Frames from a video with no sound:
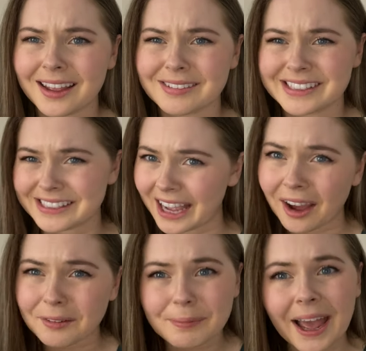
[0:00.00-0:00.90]

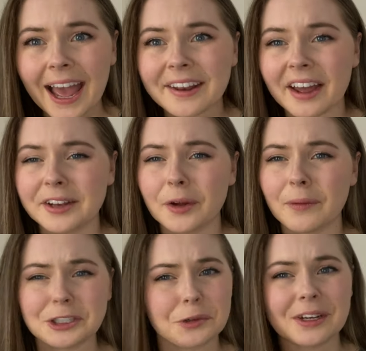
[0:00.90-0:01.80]
sound bad. I know
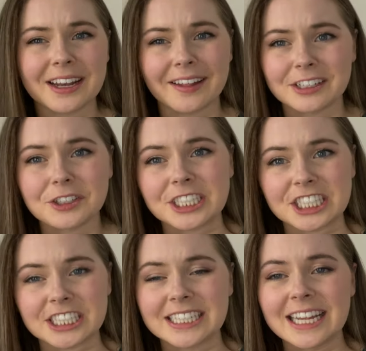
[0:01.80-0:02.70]
I showed an
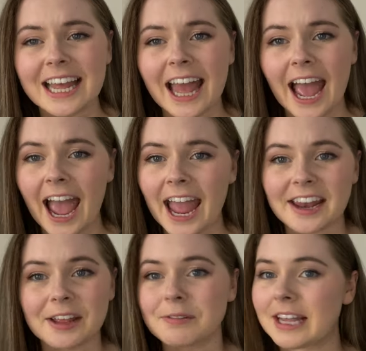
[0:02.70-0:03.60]
electrician
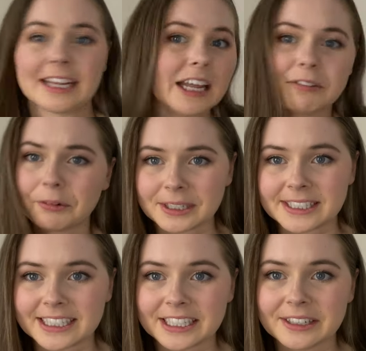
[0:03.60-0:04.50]
and he was like, never
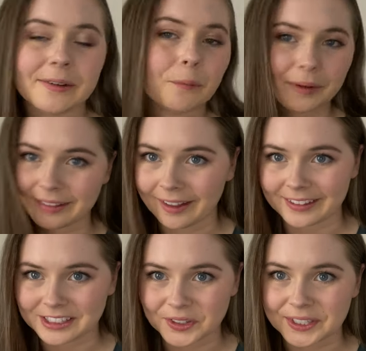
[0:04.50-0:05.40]
risk it with
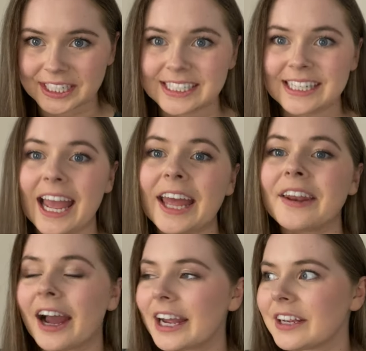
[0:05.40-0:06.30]
electronics. And
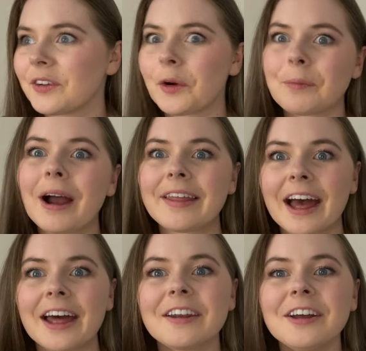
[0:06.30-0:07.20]
I go by
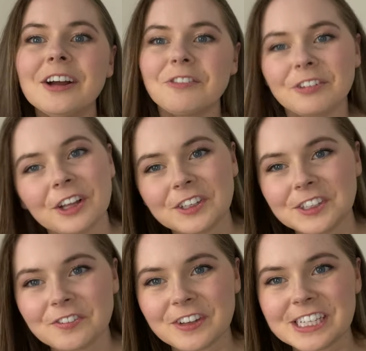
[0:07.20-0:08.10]
that
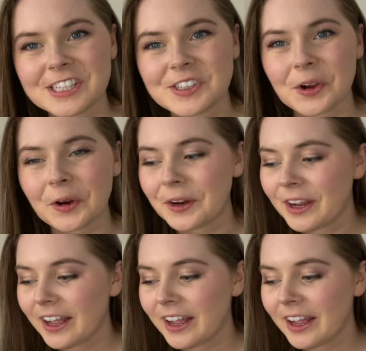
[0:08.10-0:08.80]
philosophy. So